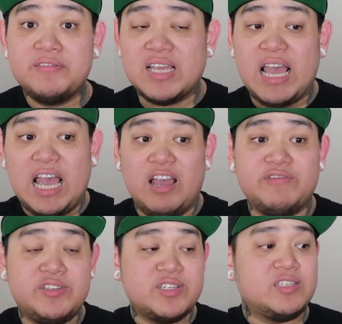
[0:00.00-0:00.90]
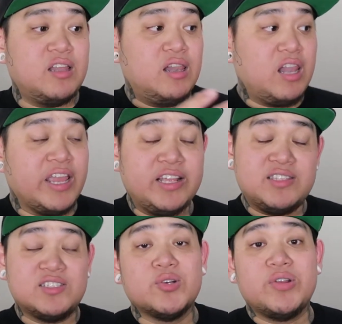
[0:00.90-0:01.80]
to have just a light
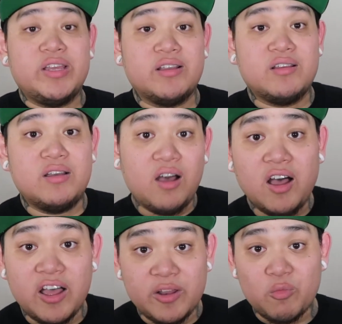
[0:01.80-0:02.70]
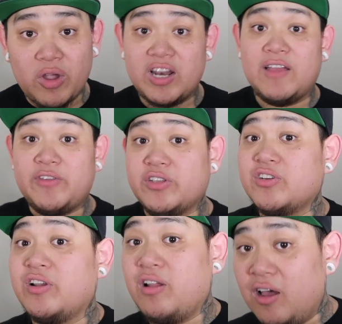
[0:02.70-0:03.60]
turning on right after you
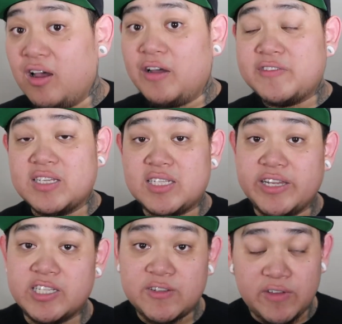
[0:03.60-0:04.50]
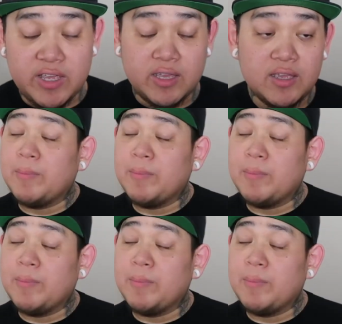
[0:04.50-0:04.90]
turn it off to say it's fake.